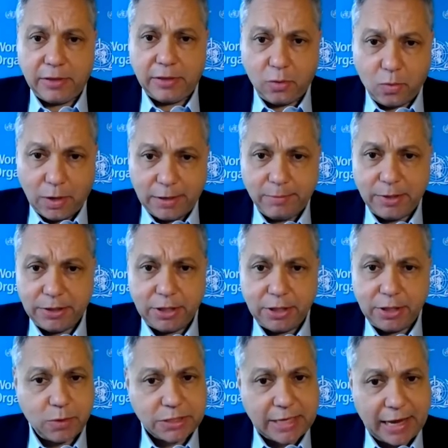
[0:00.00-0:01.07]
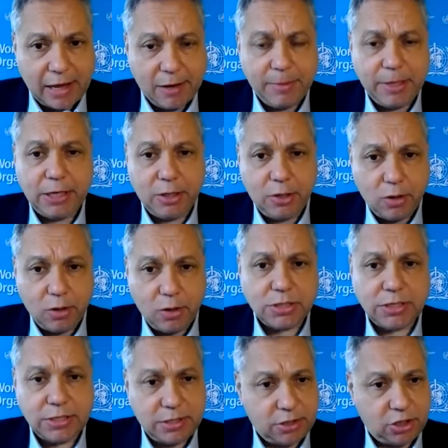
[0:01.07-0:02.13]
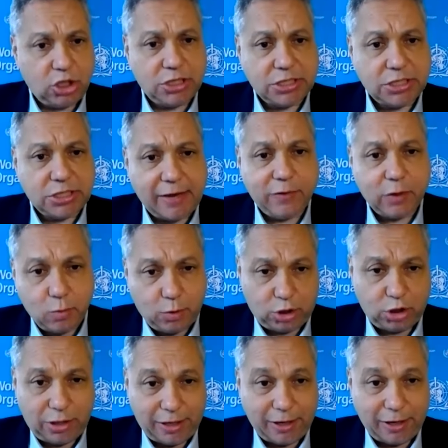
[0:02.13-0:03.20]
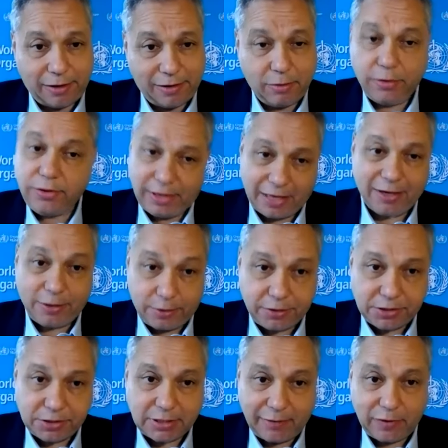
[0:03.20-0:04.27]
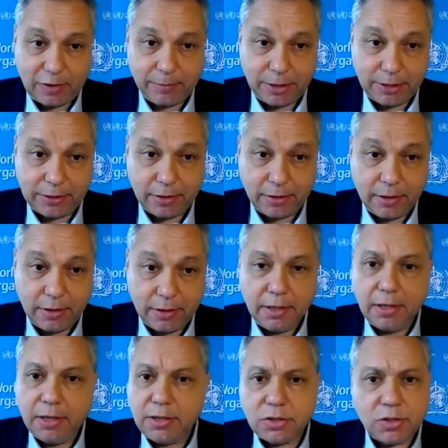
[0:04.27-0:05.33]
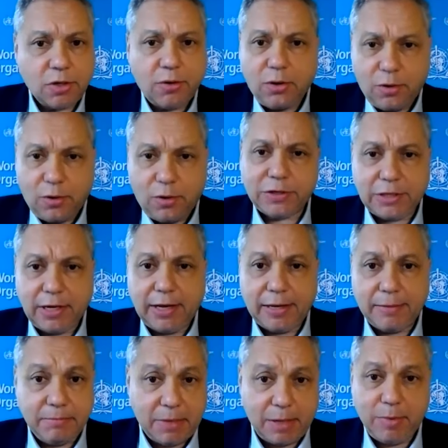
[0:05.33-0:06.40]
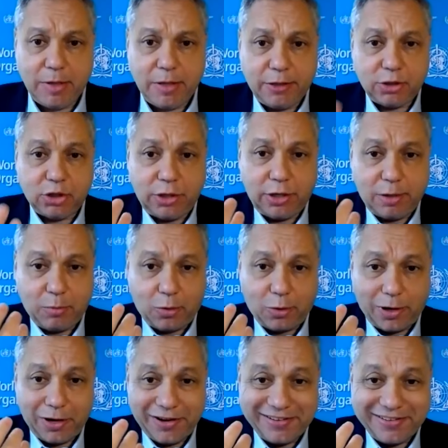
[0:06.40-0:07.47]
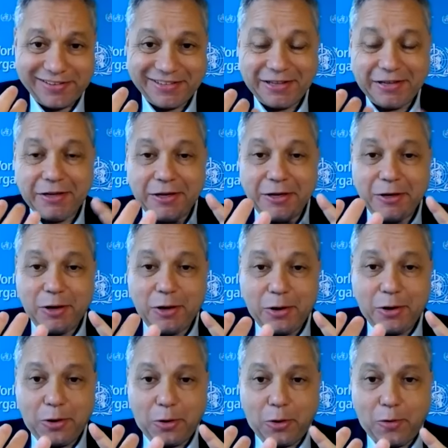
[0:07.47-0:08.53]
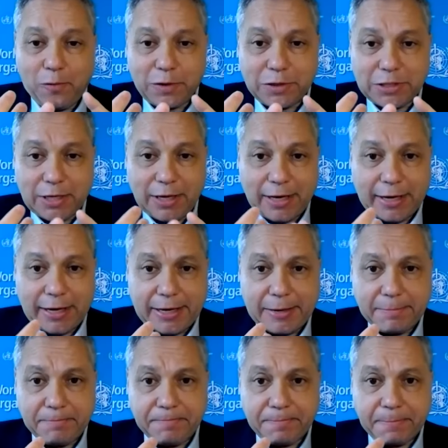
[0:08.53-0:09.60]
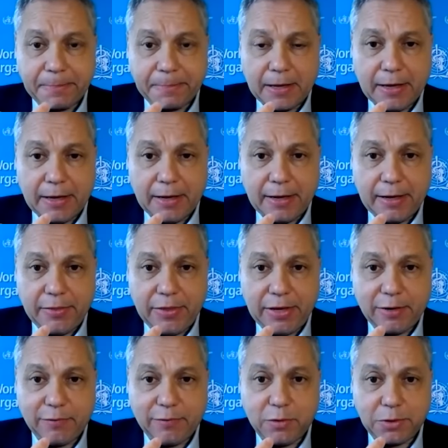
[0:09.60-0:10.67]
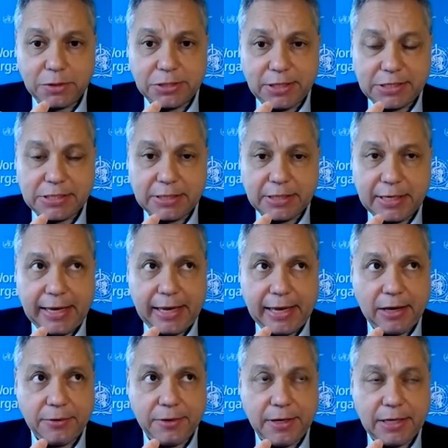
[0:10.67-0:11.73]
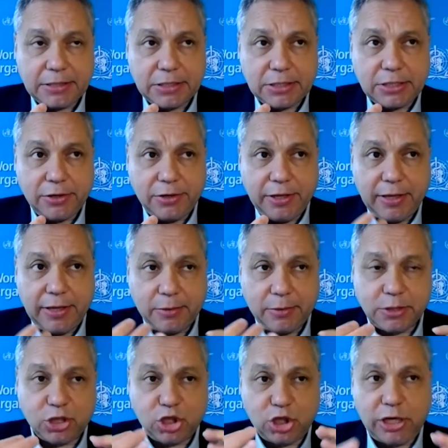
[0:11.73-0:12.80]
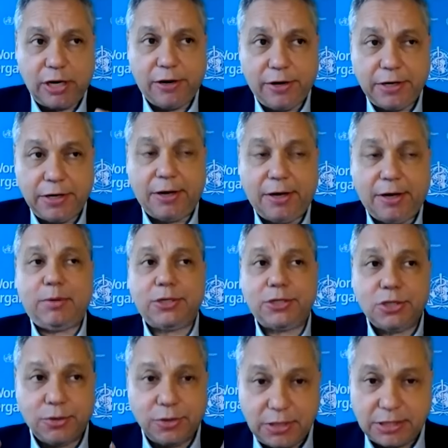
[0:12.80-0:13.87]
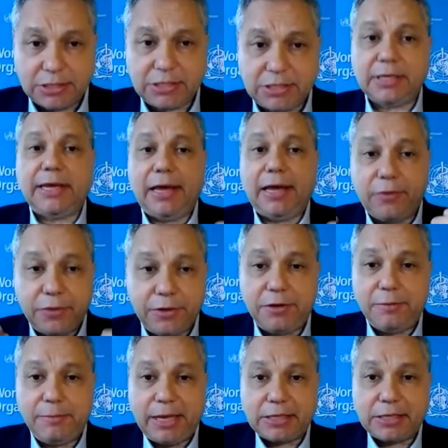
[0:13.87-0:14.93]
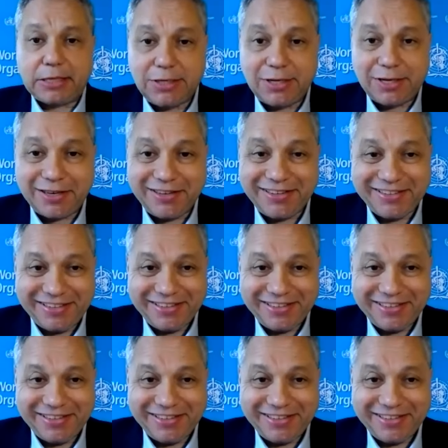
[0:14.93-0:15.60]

1 billion was how many doses the G7 would share, the 870 million. So over time, maybe they'll share more. Over time, that of course doesn't count necessarily. That was a sharing number, so it doesn't count the domestic